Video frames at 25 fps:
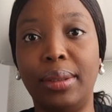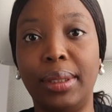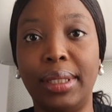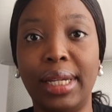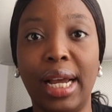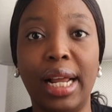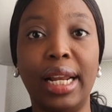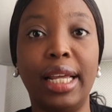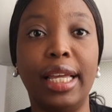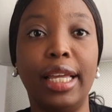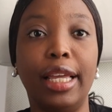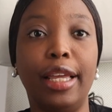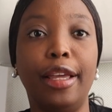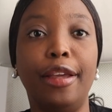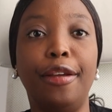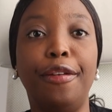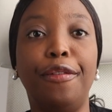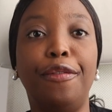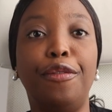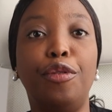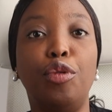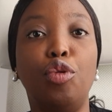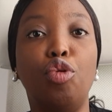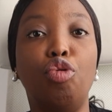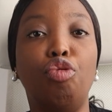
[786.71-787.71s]
especially
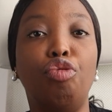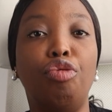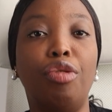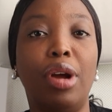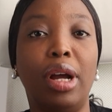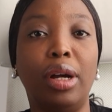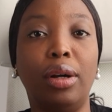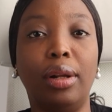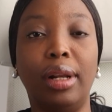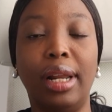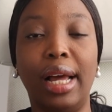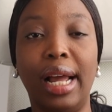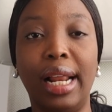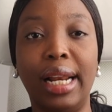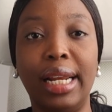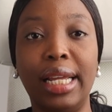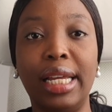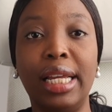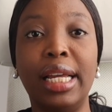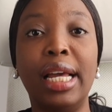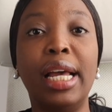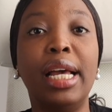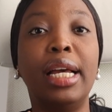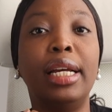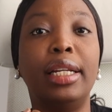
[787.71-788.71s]
if you
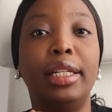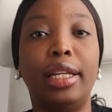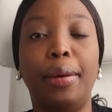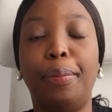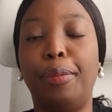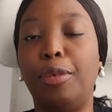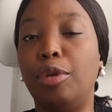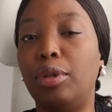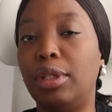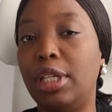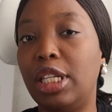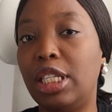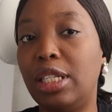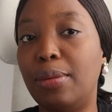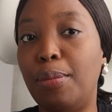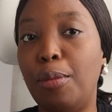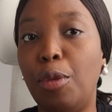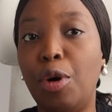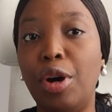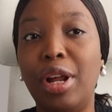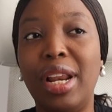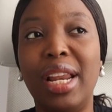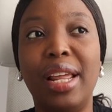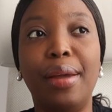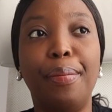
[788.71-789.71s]
regularly deposit
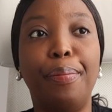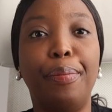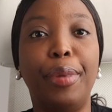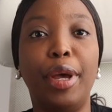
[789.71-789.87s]
money,